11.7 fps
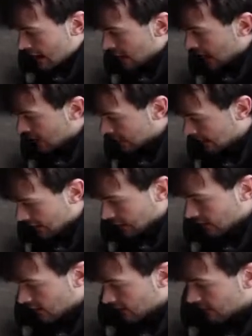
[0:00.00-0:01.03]
that I
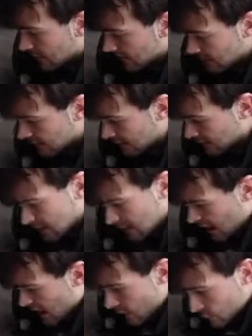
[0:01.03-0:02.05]
got. It's going to give us
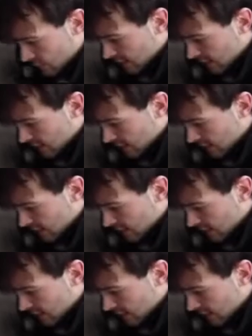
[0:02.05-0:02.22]
loads